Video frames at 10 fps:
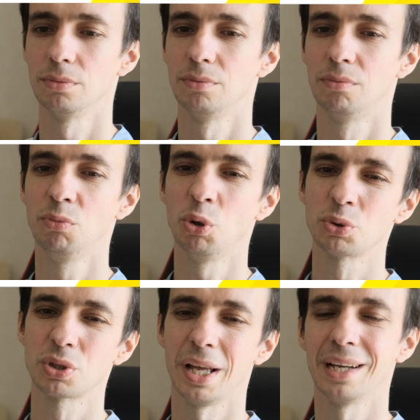
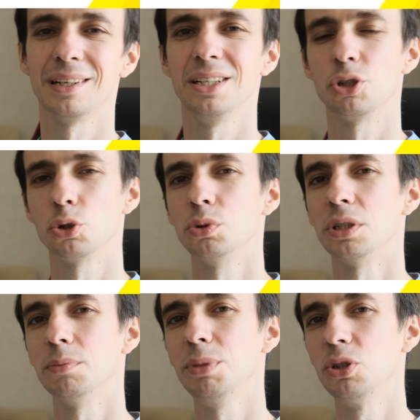most likely it should
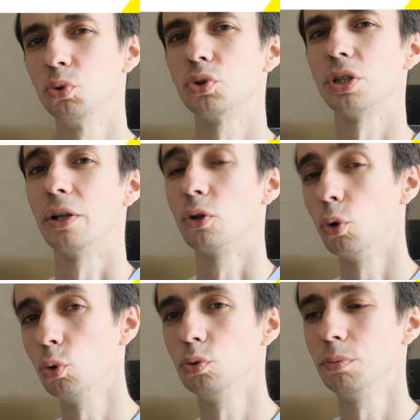not be used
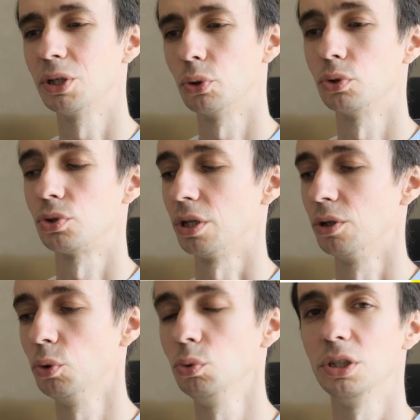alone, because
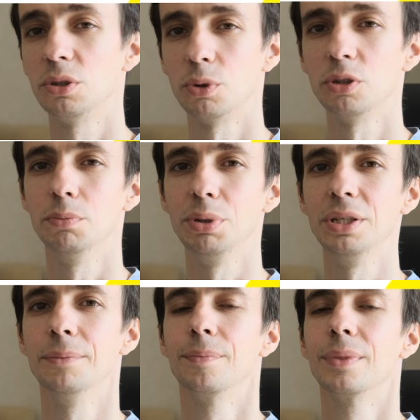alone it won't
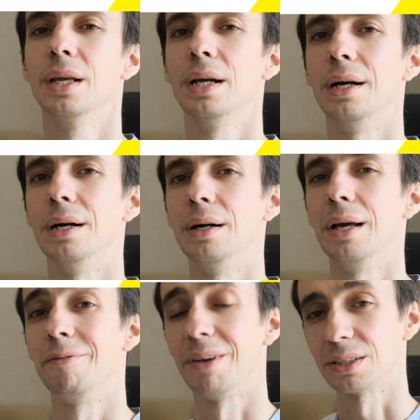be
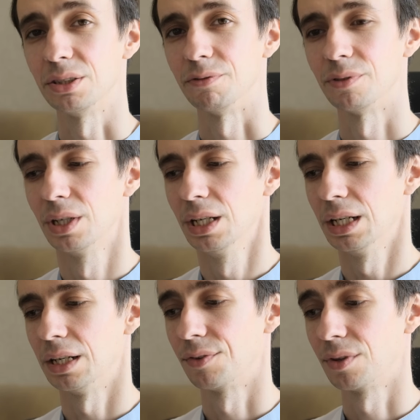effective.
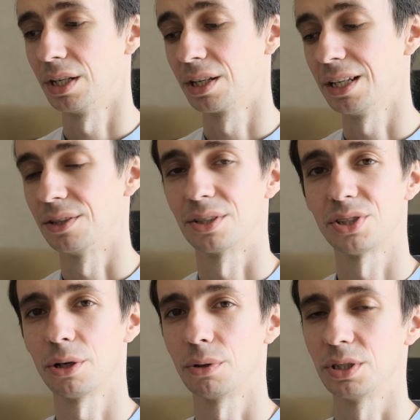Again, the
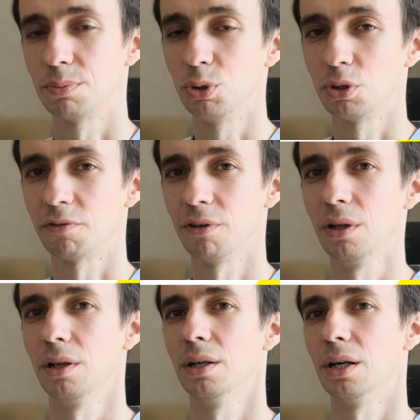theory is
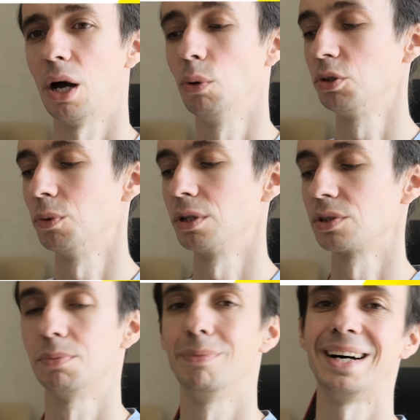beautiful, how it
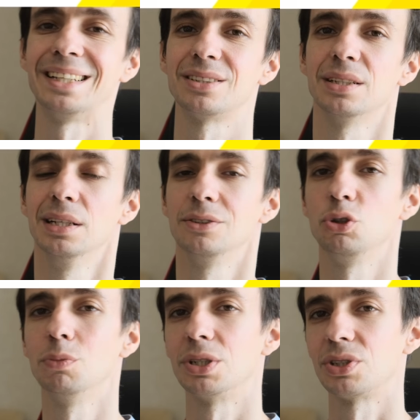works, but
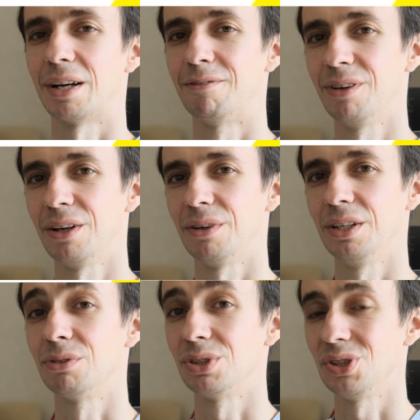tumors are
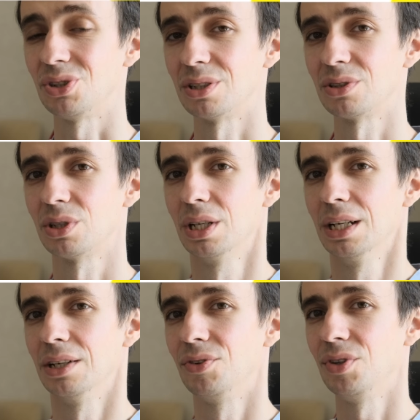very resistant.
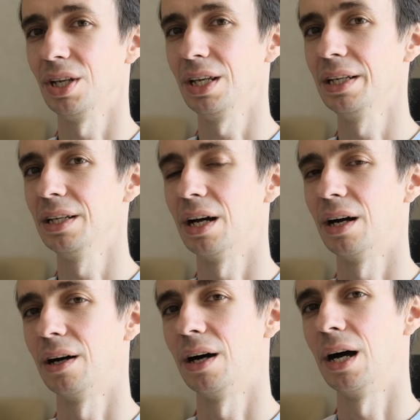They
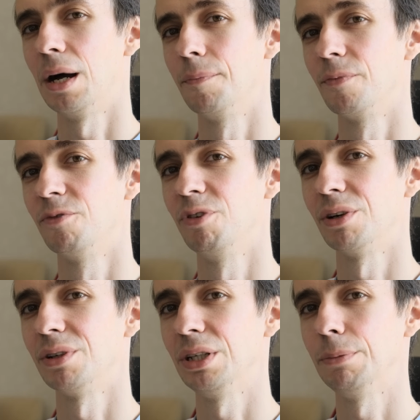are
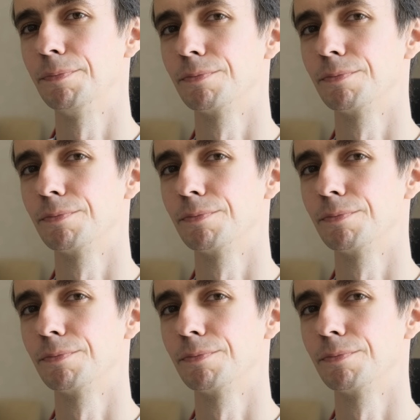very